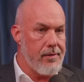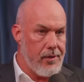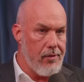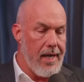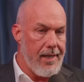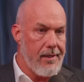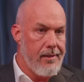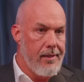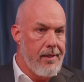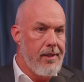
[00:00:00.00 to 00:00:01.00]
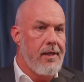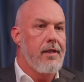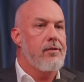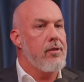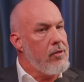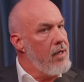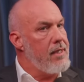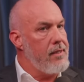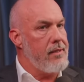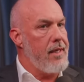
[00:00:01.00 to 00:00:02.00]
is credit. So
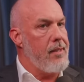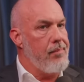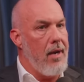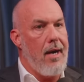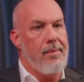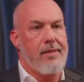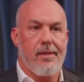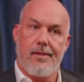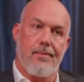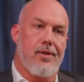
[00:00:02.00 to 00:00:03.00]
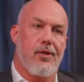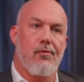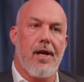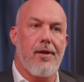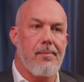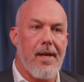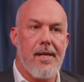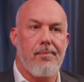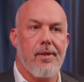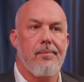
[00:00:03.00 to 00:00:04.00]
credit is like a promise. It's something you write on
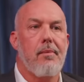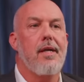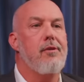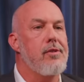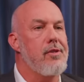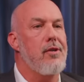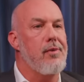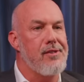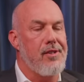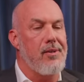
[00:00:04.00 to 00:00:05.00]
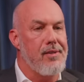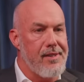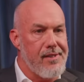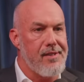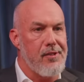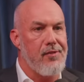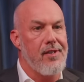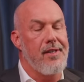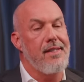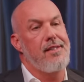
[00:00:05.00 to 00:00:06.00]
paper. Money was always gold and
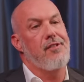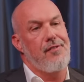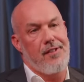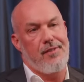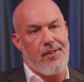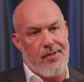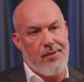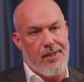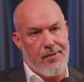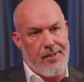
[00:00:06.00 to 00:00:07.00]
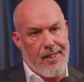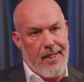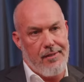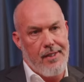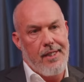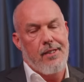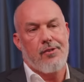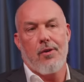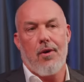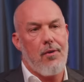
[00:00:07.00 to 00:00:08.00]
silver until 52 years ago.
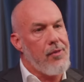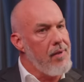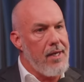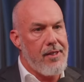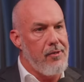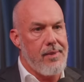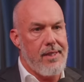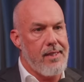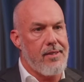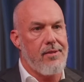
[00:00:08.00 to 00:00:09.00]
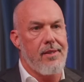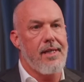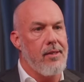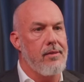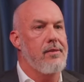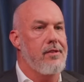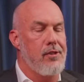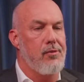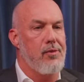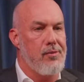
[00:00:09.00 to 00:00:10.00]
So all throughout human history, gold and
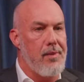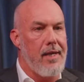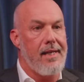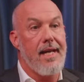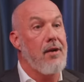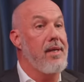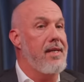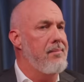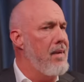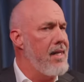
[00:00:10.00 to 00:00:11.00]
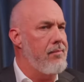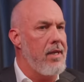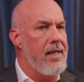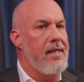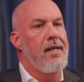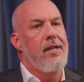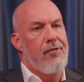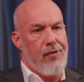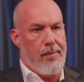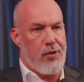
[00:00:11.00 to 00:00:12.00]
silver was money. Now we can make money
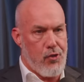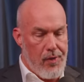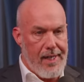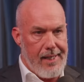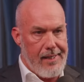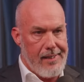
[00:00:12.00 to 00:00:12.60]
from a tree.